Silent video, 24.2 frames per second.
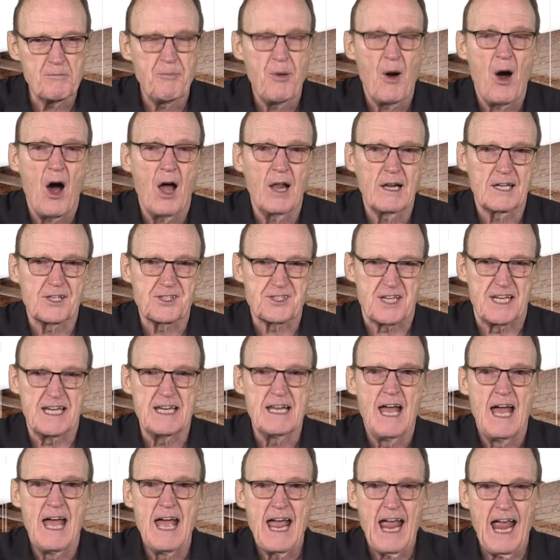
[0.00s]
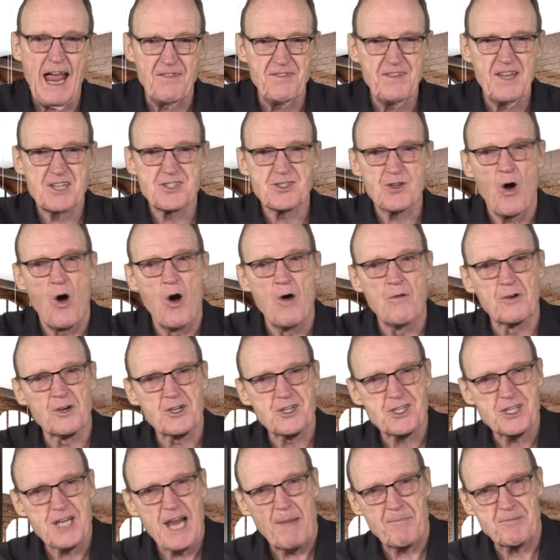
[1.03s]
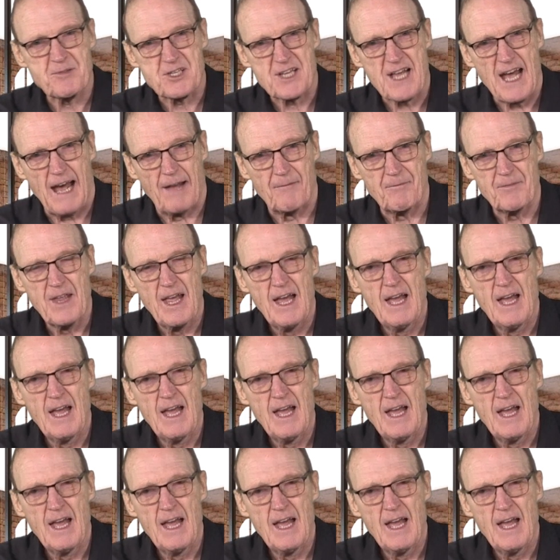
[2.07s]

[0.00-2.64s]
policy, and this oversteps that.